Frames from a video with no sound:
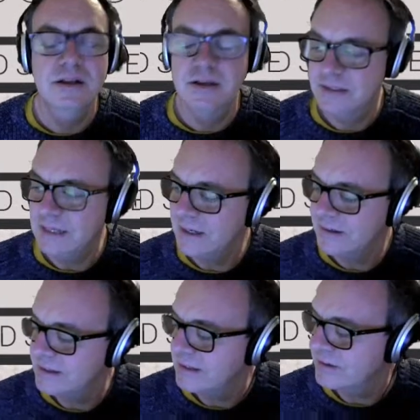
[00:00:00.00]
Yeah, I
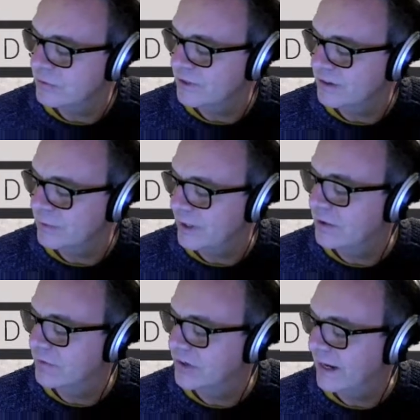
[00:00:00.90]
see there's already quite a
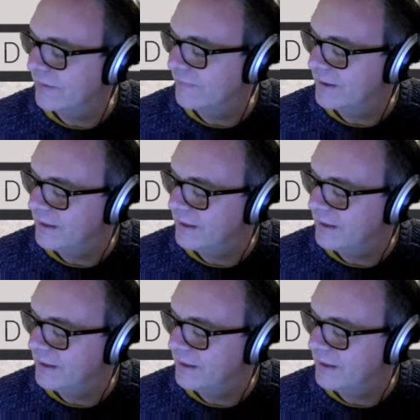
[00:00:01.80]
lot of chat on the